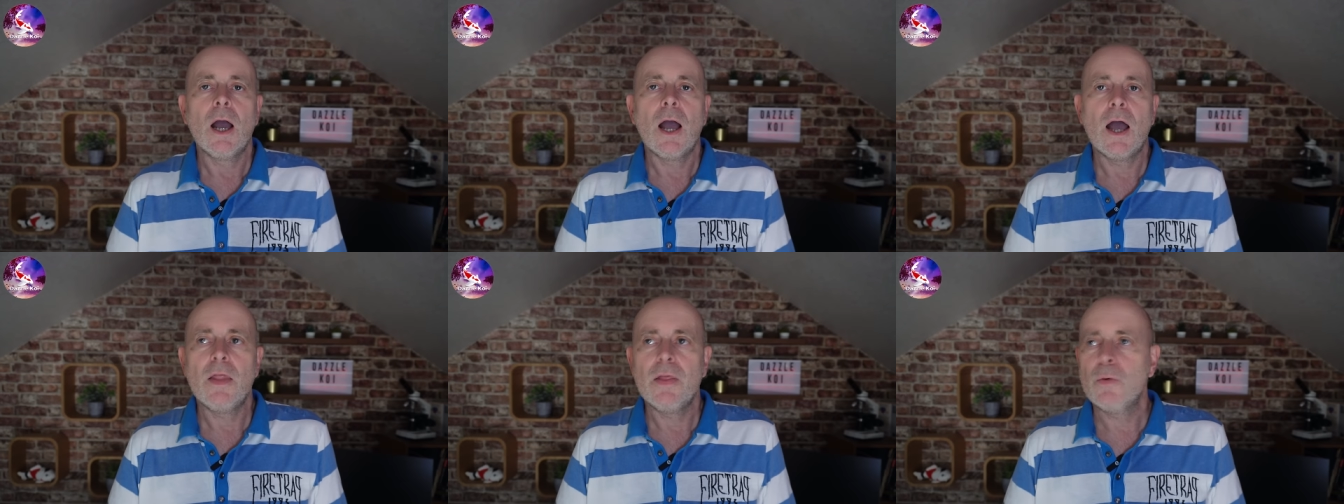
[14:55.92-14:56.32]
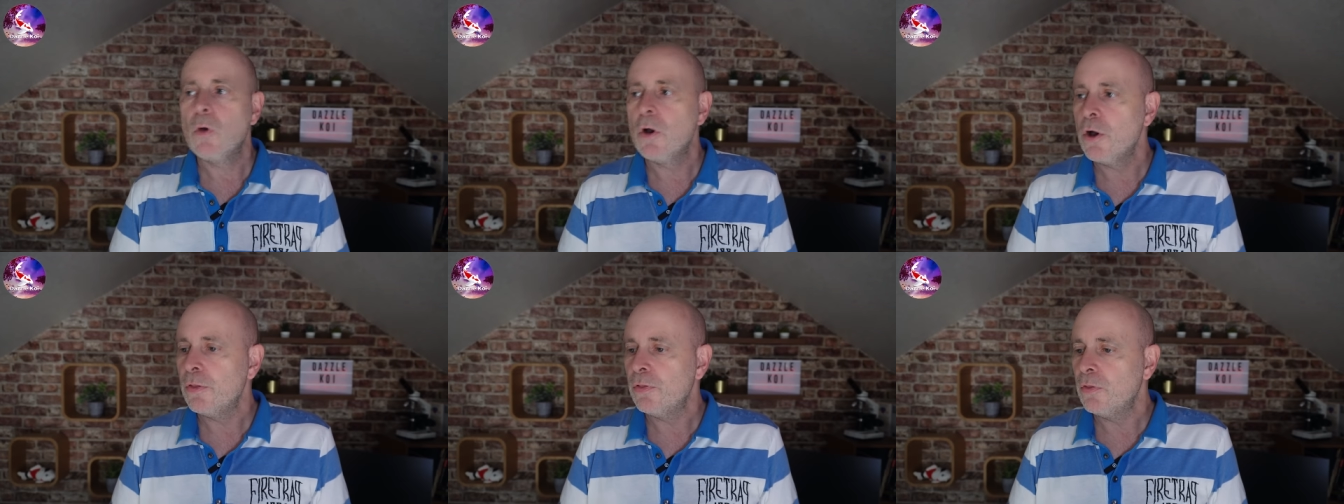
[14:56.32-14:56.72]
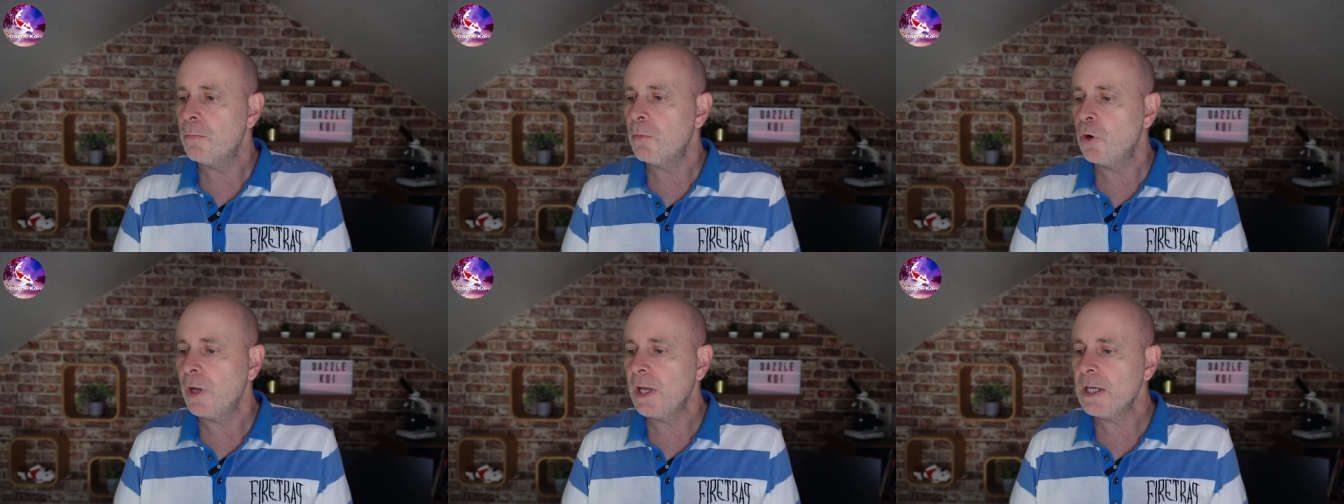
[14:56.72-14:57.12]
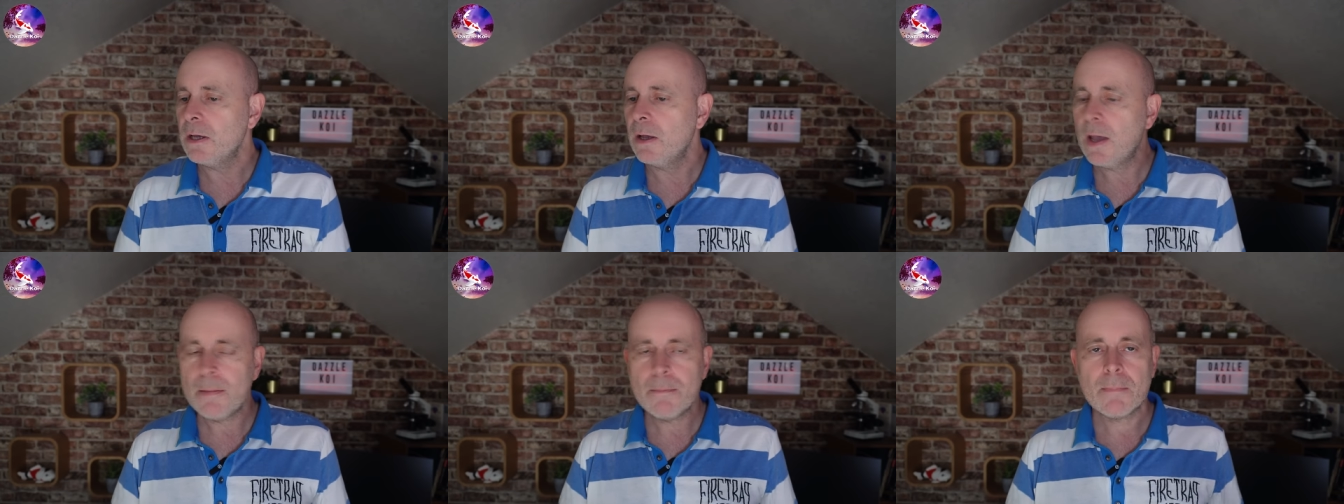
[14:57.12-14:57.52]
Are they worth the
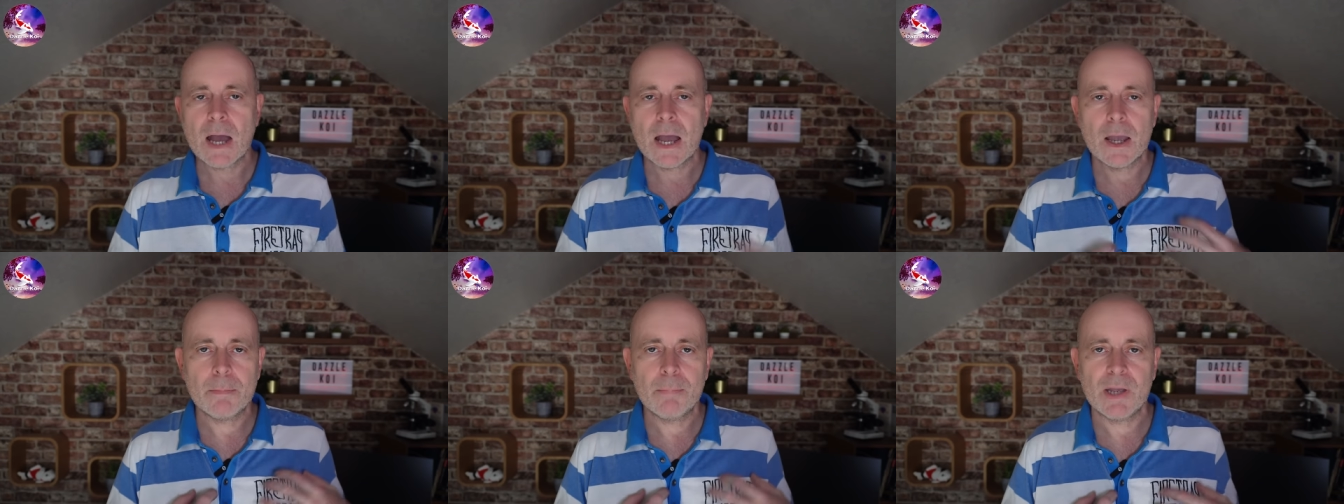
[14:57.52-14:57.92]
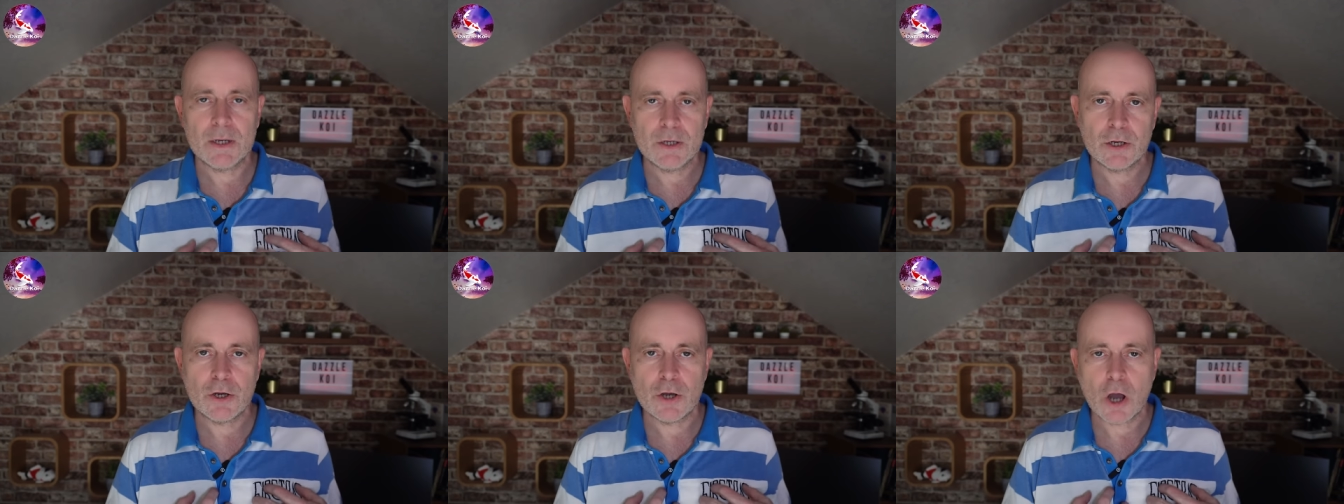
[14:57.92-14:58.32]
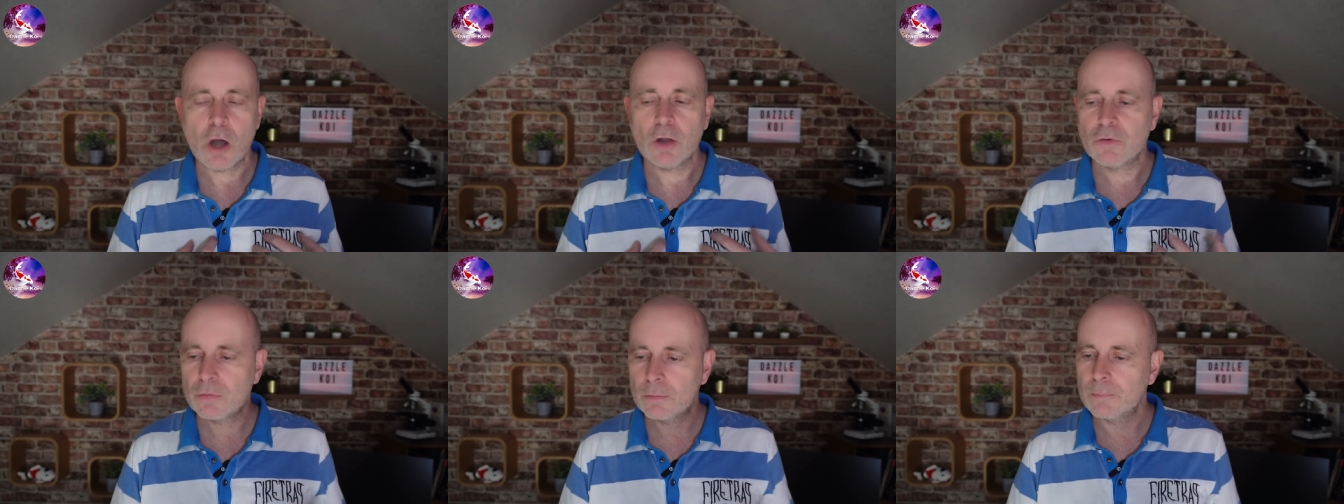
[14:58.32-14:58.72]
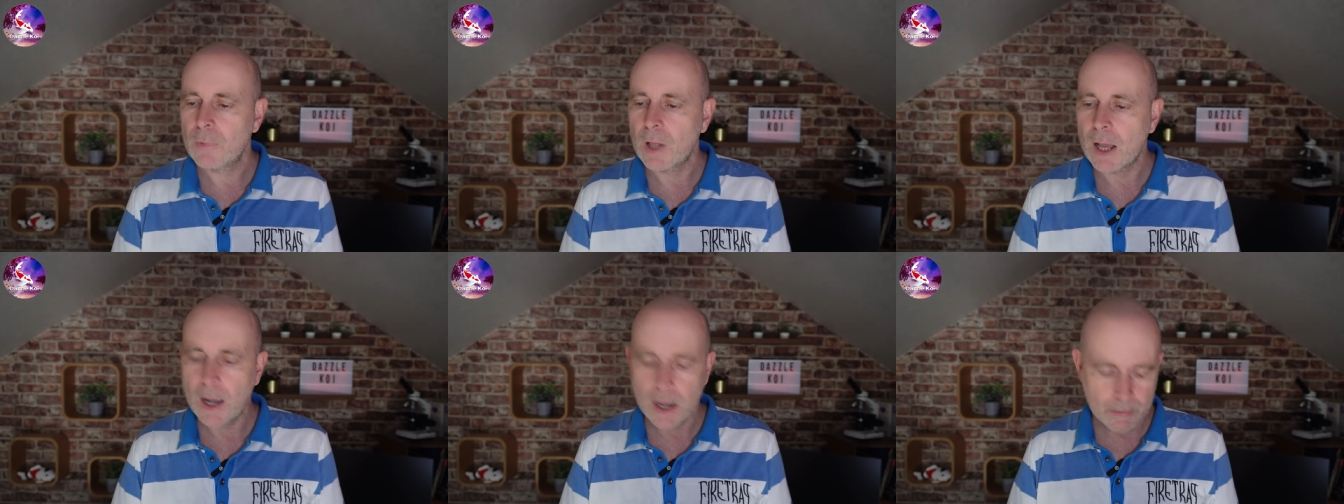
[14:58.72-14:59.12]
money? In my opinion, not.
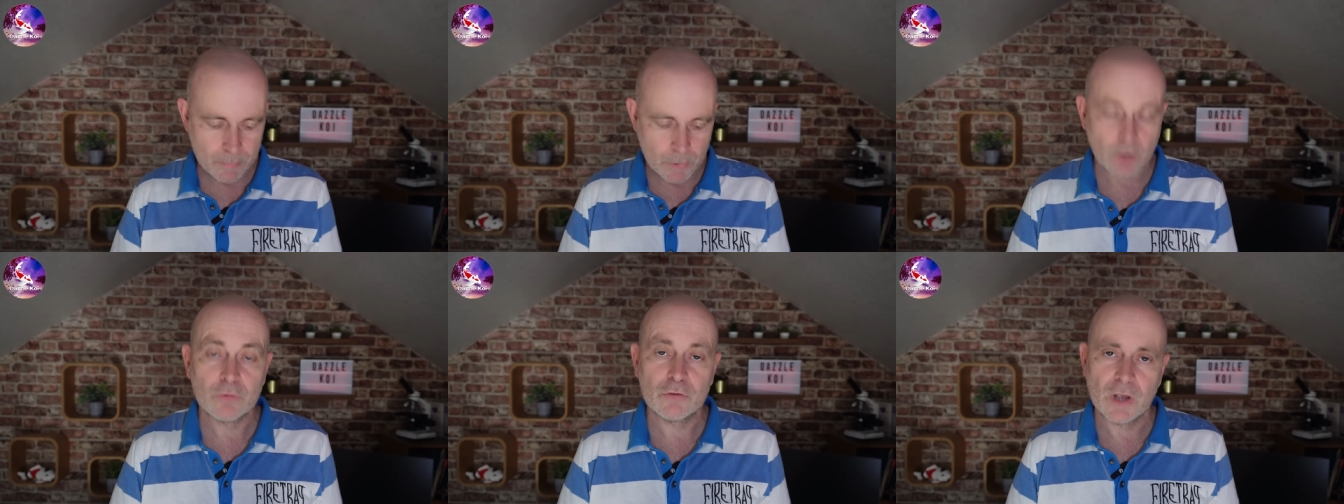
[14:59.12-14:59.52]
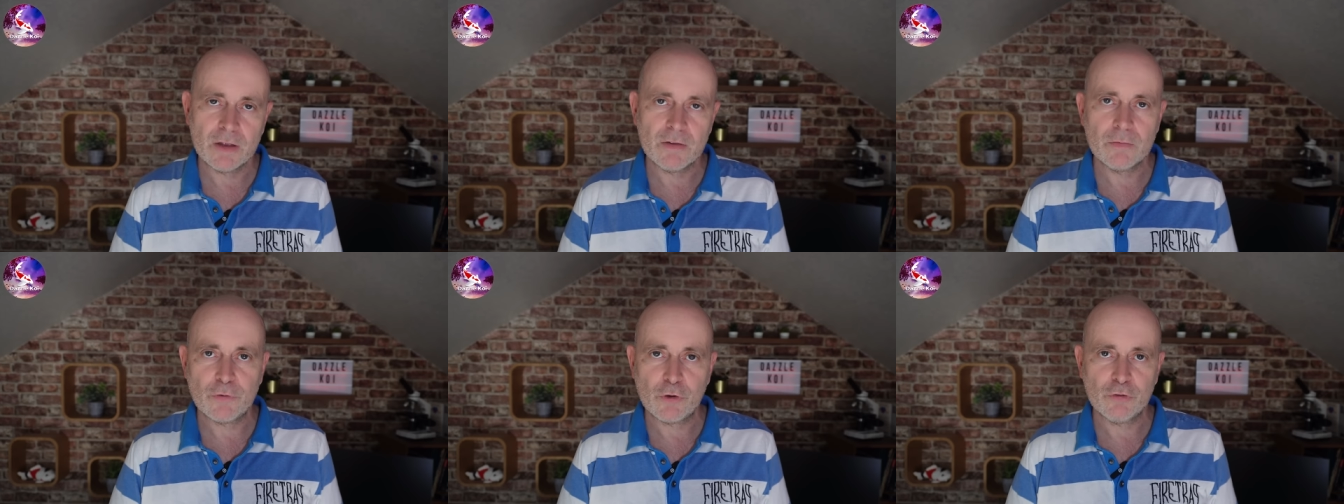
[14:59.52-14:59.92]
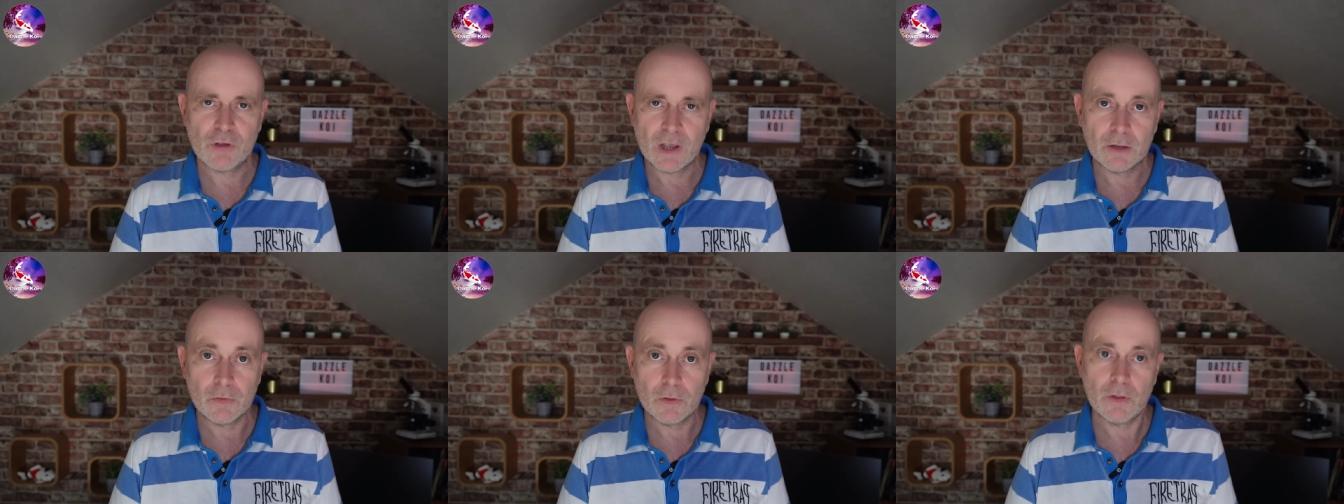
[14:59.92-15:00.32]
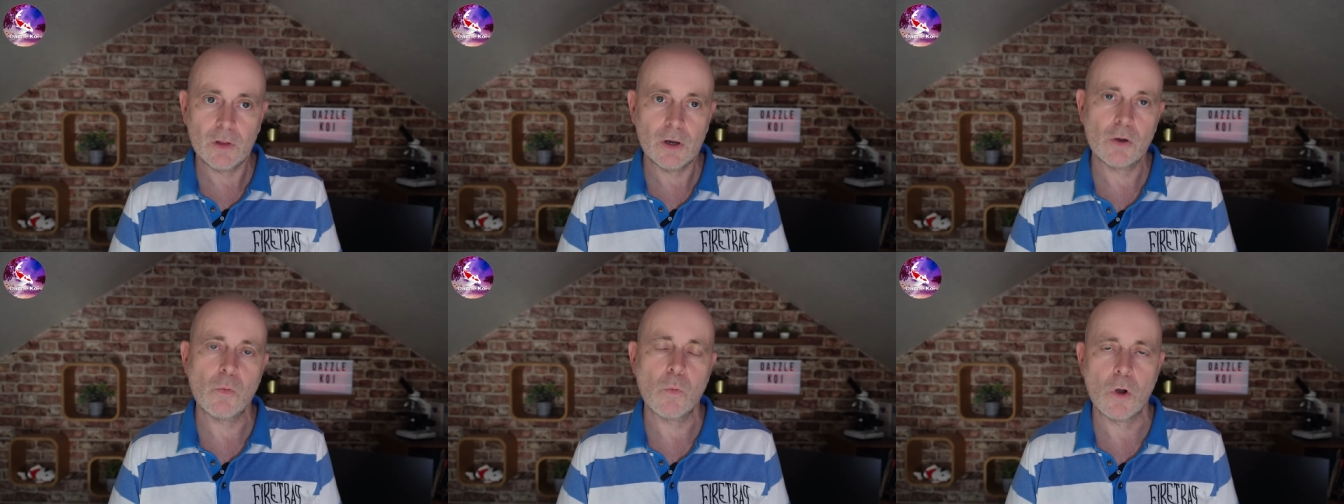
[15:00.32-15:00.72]
I'm not saying for a second that
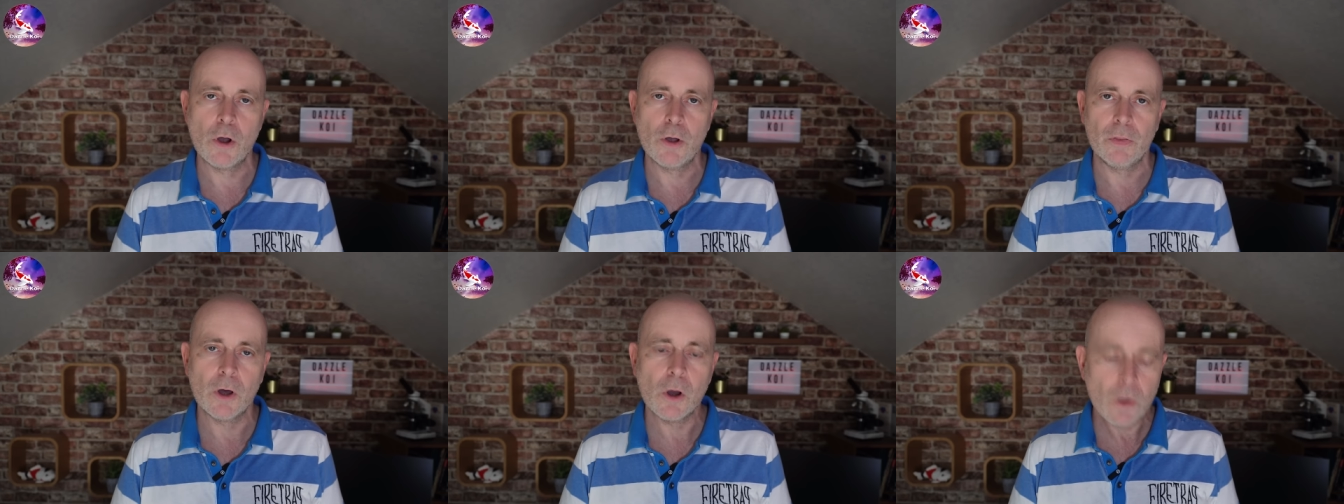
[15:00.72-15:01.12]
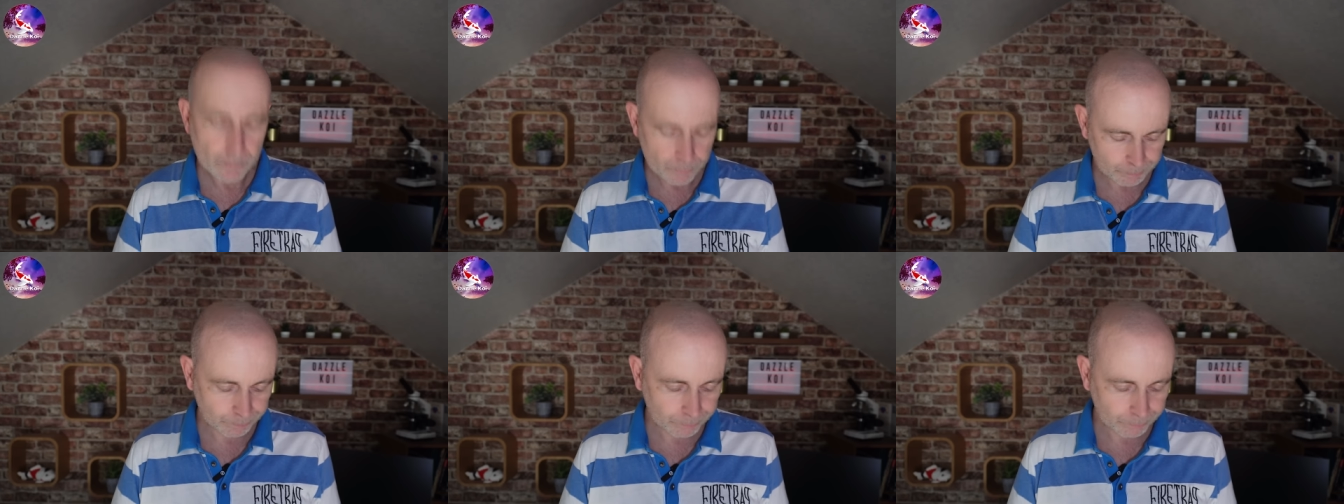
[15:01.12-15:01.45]
they don't work though.